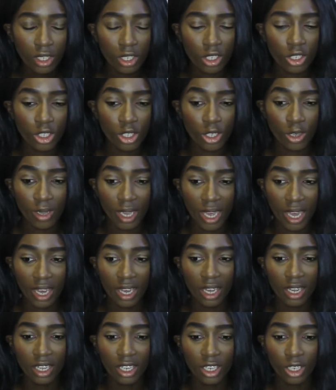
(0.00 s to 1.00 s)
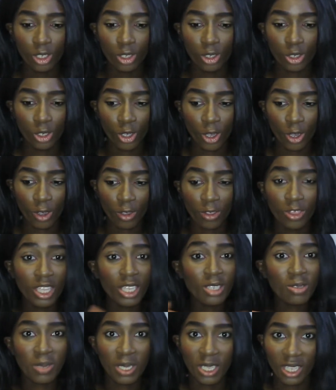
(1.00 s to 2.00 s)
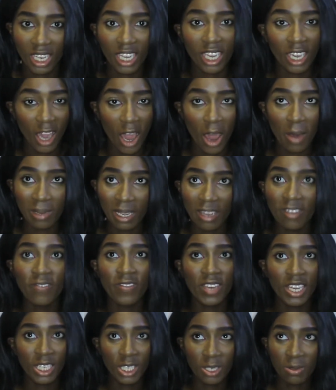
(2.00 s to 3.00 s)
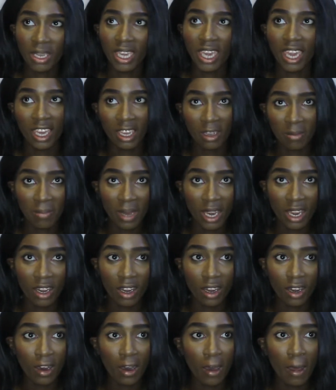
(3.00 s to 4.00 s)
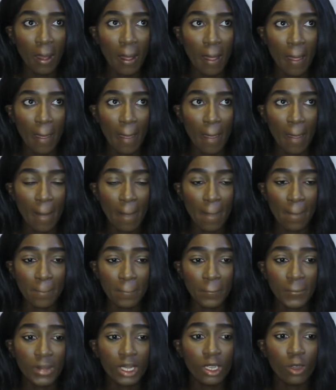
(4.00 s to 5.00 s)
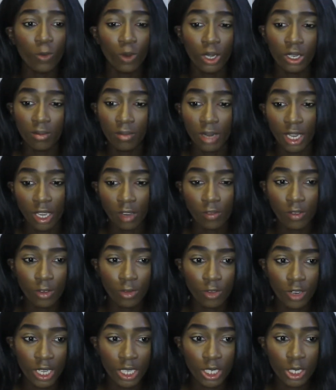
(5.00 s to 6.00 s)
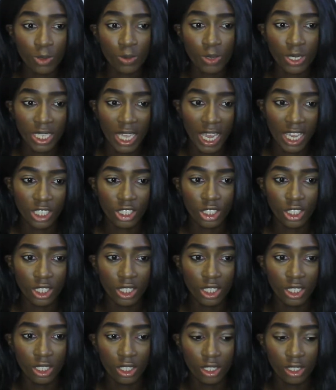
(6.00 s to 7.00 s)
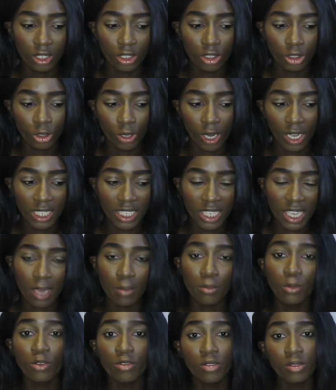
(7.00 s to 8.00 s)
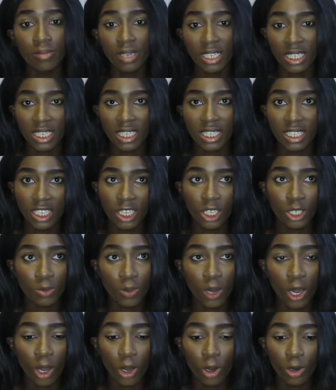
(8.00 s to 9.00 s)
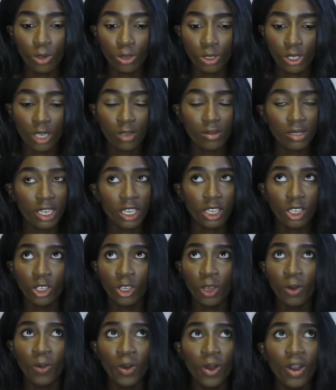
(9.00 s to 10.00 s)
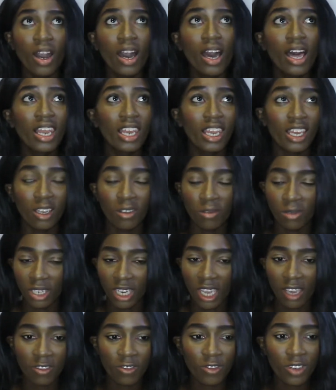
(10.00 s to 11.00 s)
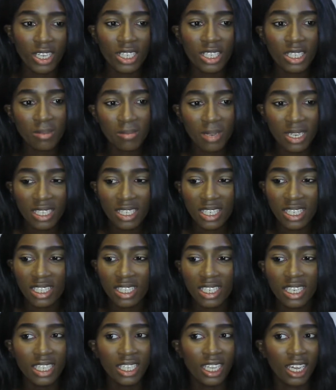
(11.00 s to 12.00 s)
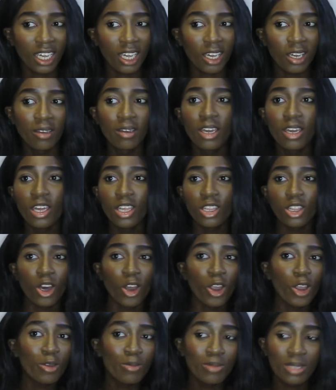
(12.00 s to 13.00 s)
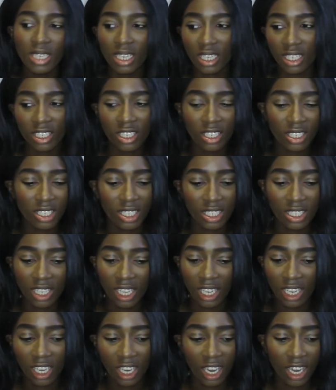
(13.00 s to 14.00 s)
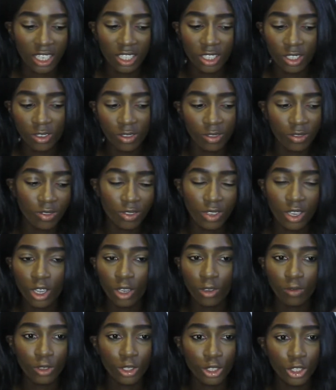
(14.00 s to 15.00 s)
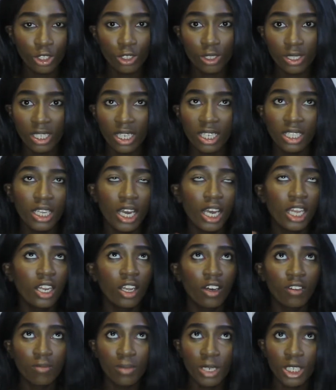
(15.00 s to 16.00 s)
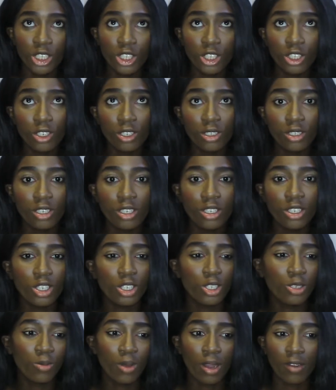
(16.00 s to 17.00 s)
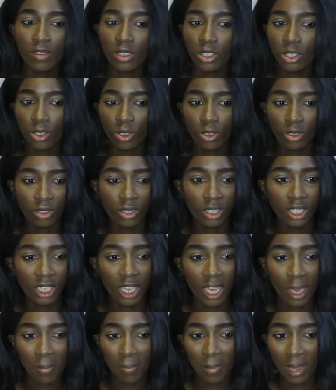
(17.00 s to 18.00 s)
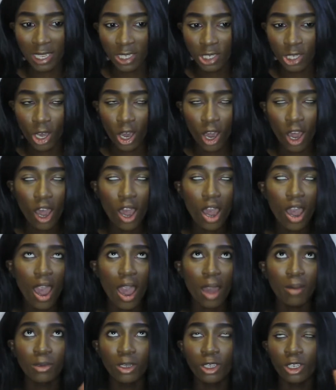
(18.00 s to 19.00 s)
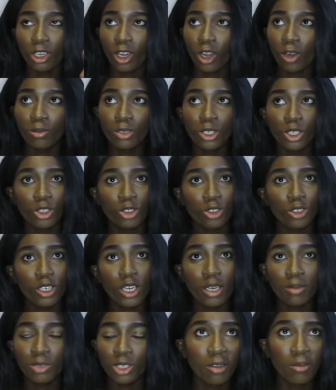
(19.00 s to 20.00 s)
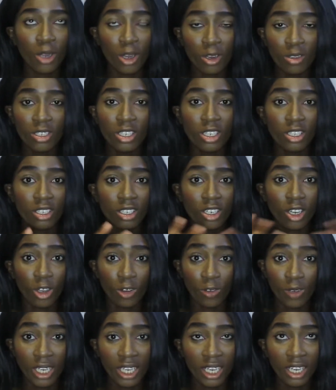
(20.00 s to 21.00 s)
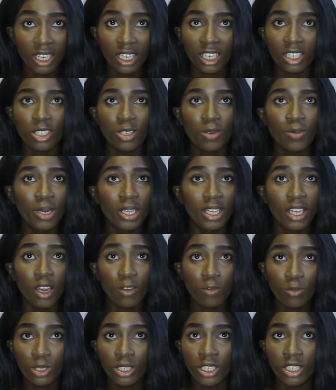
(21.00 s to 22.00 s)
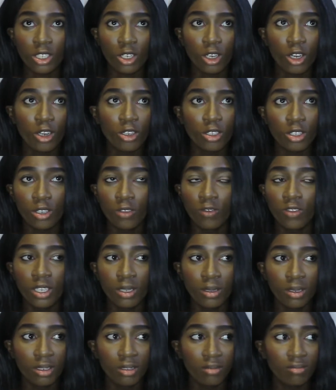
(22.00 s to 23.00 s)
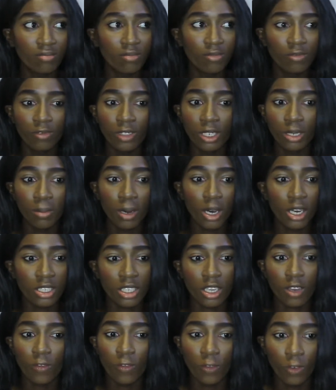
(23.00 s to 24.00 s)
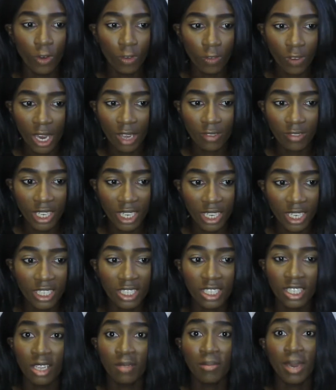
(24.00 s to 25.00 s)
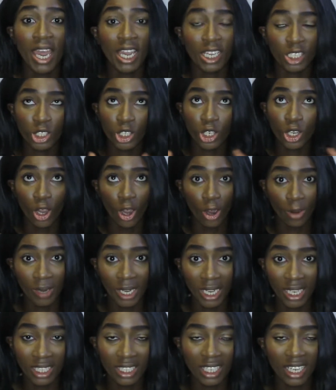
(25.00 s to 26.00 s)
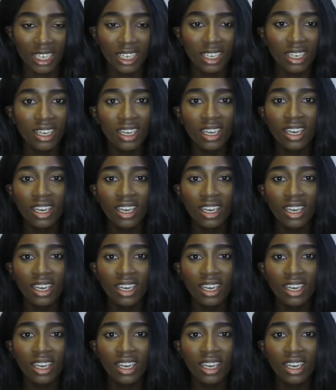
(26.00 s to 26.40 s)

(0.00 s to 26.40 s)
So yeah, so things were looking up, like things were getting better. One of my other friends was actually trying to get moved to my city as well, so I was like, you know what, like I'm gonna have friends in my city, like the homesickness is like kind of reducing. I love my students, the weather's soon gonna get better, I'm gonna go on a trip, I'm going to Korea, like somewhere that I've wanted to go to for the past like 4 or 5 years, and I'm actually going, like